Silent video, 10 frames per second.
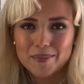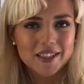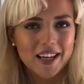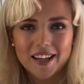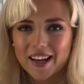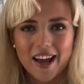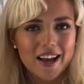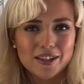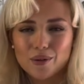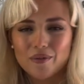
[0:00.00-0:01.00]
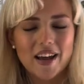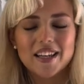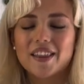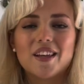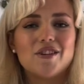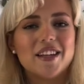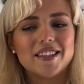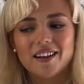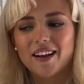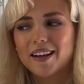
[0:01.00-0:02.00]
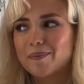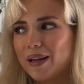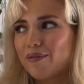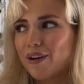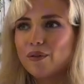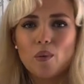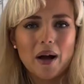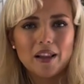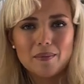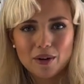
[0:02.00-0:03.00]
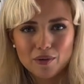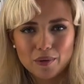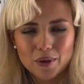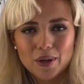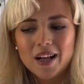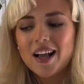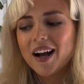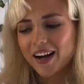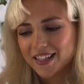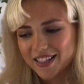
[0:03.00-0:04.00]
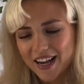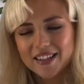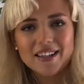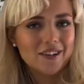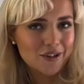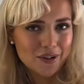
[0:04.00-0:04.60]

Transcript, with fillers: skincare, sort of anything you need to like be in front of a well-lit mirror for, I stand here and do